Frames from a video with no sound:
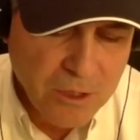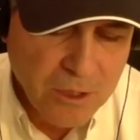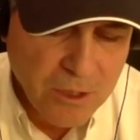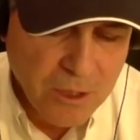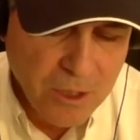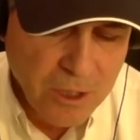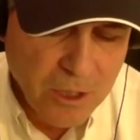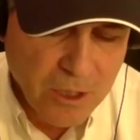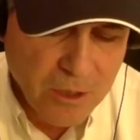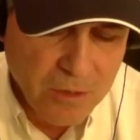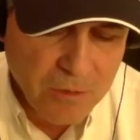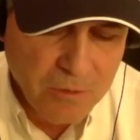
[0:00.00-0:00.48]

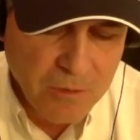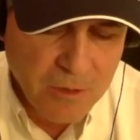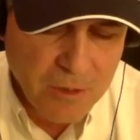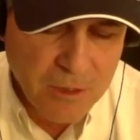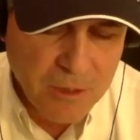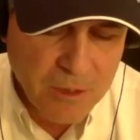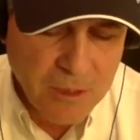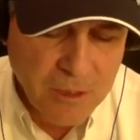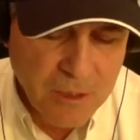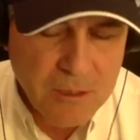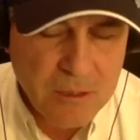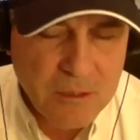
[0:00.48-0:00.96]
you know
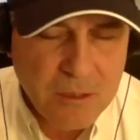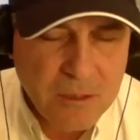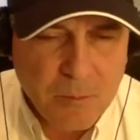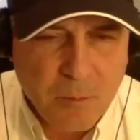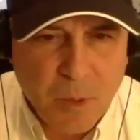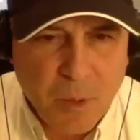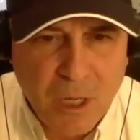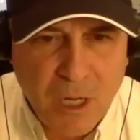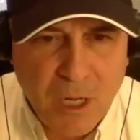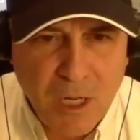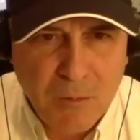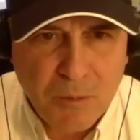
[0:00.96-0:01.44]
the, the
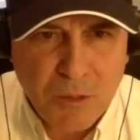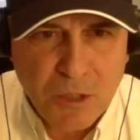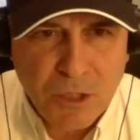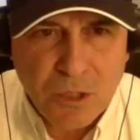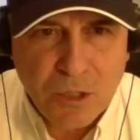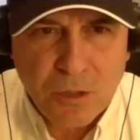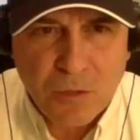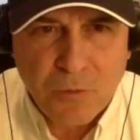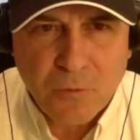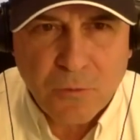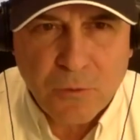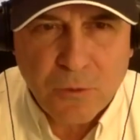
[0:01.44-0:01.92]
bomb
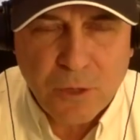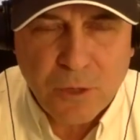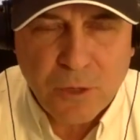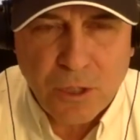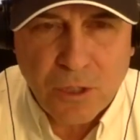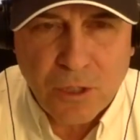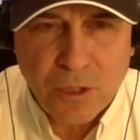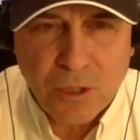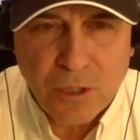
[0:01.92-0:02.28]
suit for you?